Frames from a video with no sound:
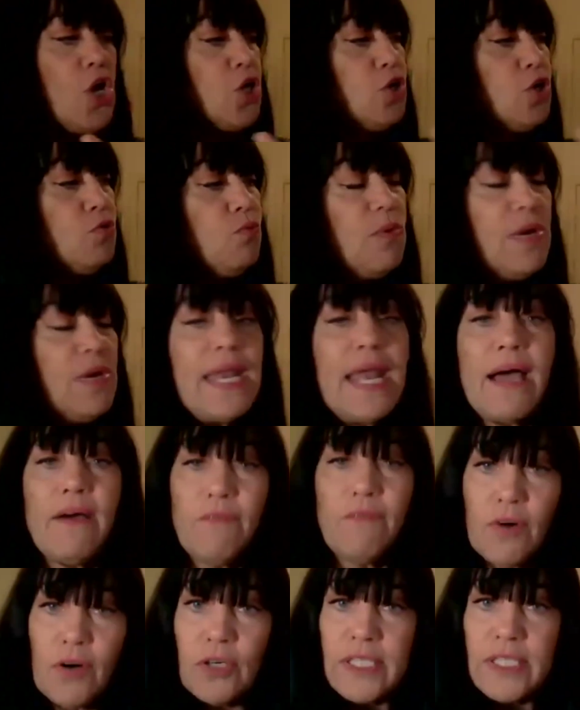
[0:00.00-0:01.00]
you
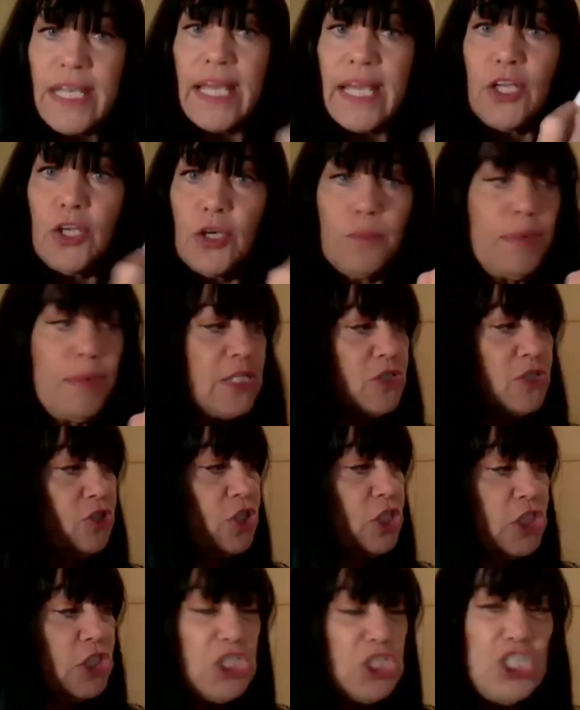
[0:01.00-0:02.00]
never take your
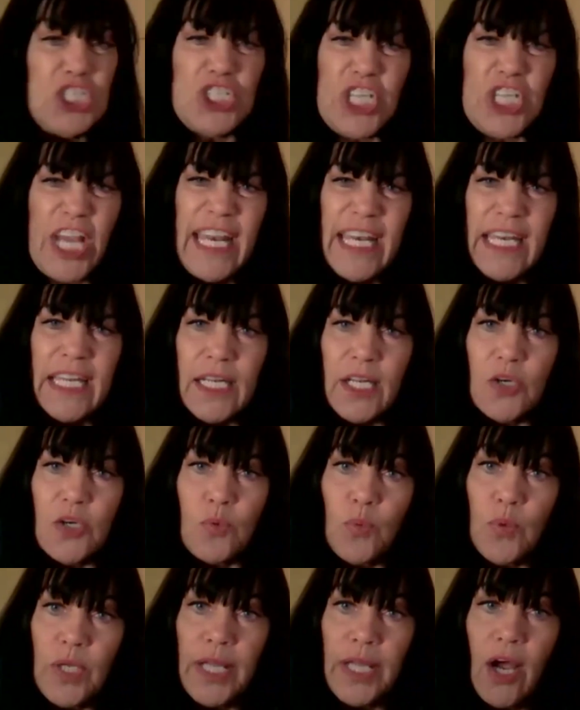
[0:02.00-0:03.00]
pencil and shade it
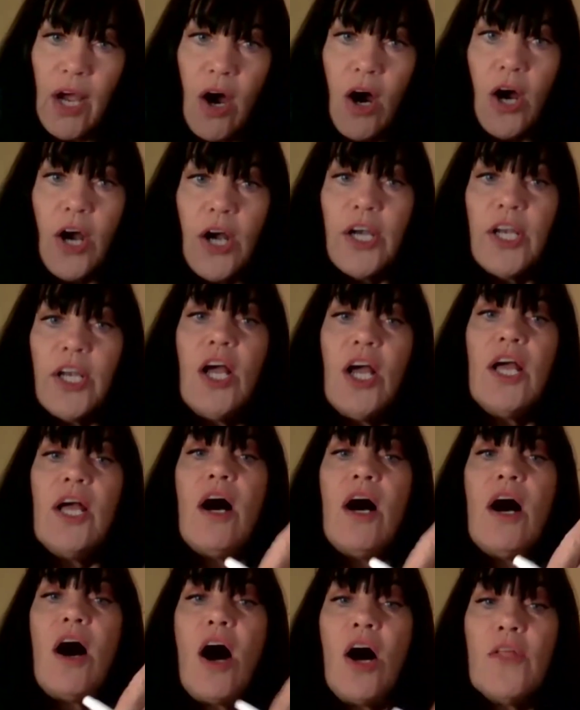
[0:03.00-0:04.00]
in really hard
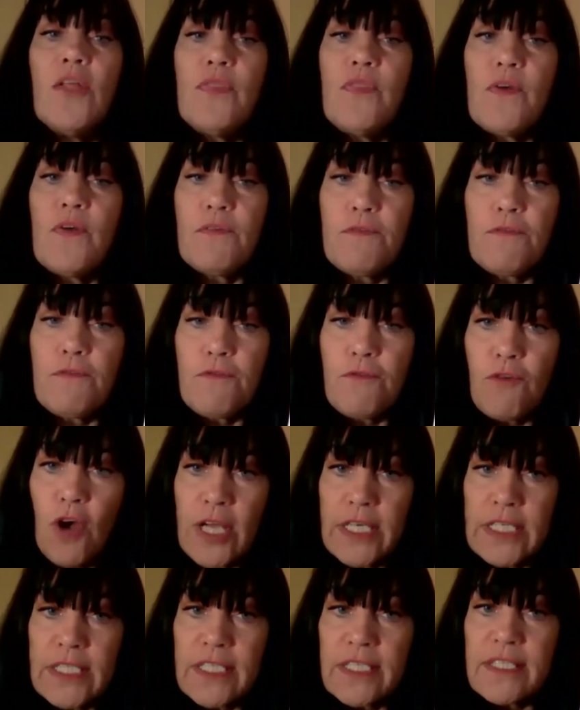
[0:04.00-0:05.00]
on the
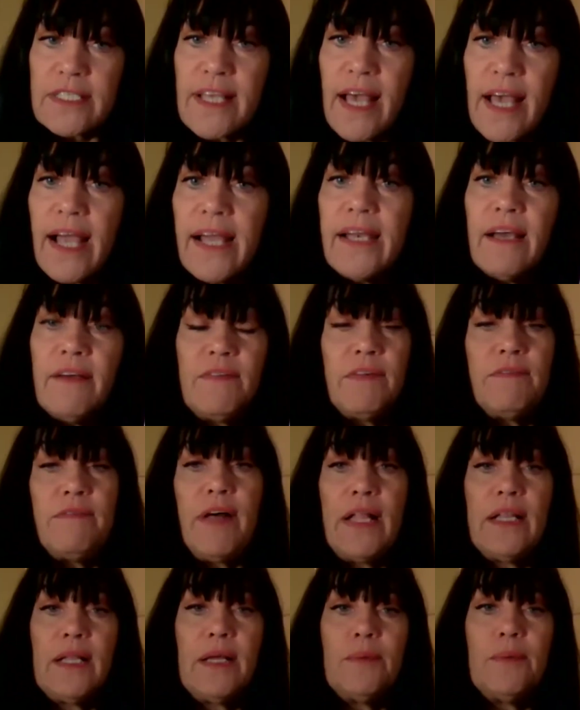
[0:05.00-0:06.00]
front side of a
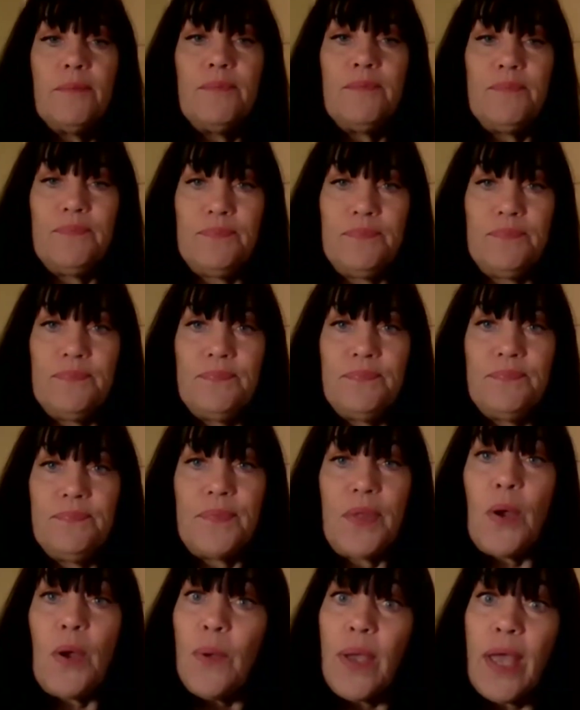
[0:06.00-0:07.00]
vellum.
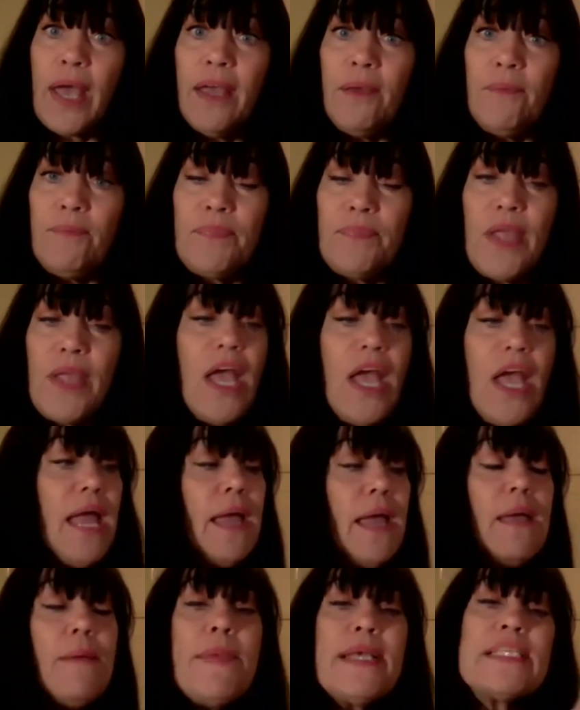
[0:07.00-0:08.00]
Okay,
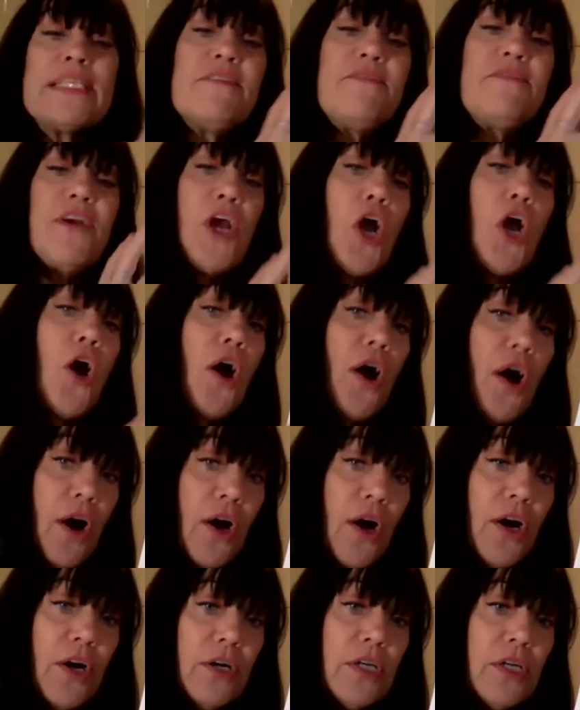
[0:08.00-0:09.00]
it makes it very
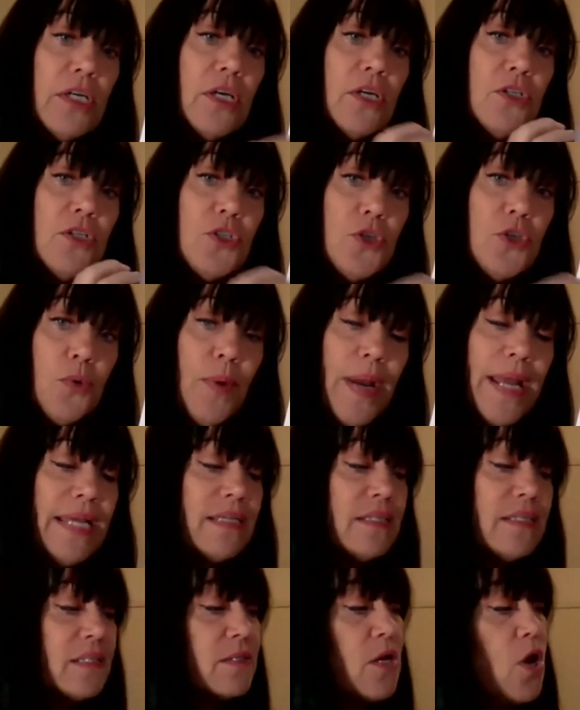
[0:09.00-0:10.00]
hard to
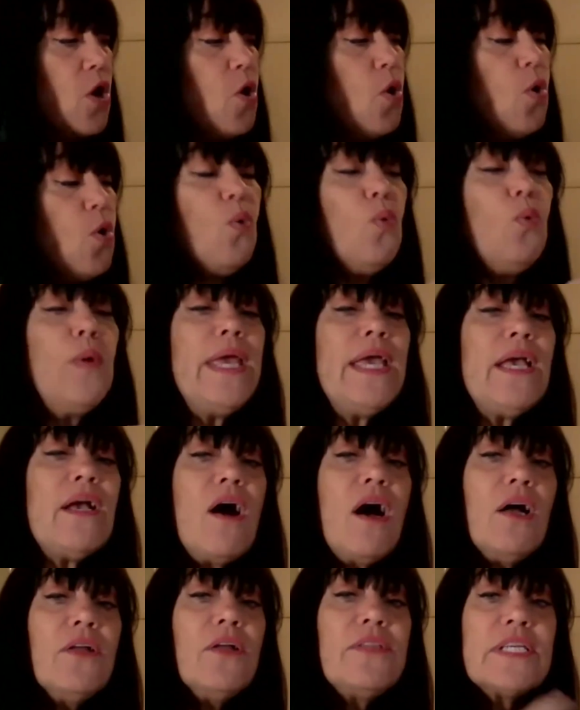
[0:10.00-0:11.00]
erase. We
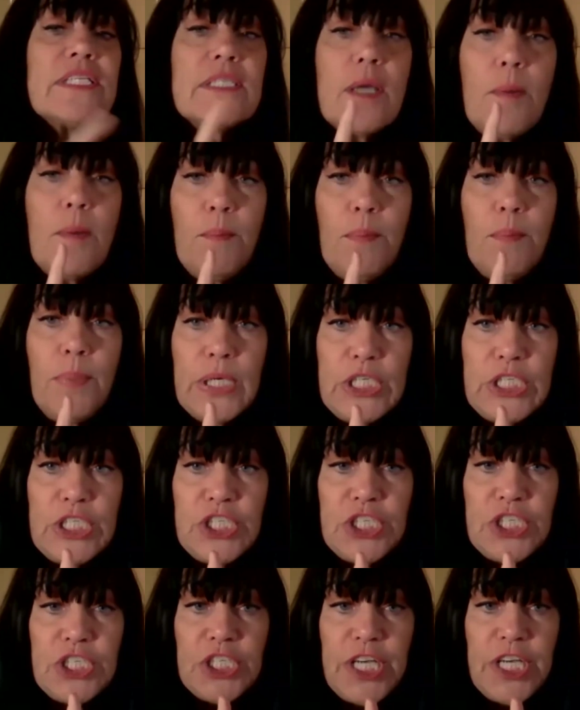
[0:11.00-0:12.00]
call this
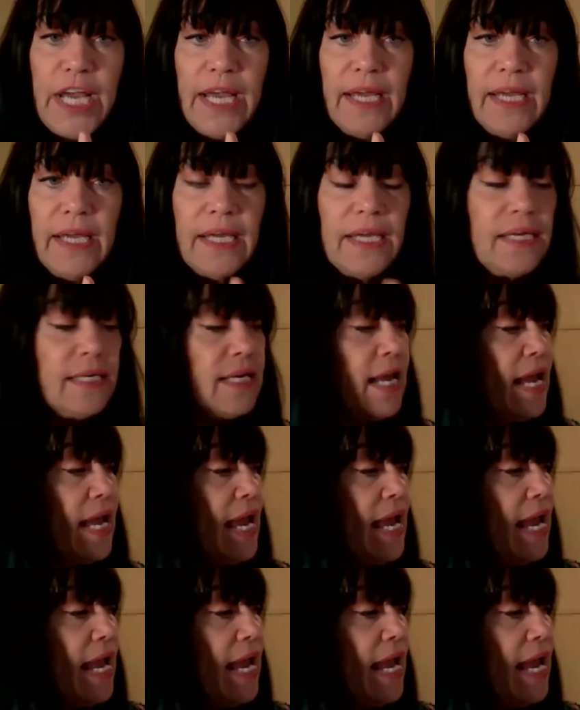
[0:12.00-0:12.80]
paché,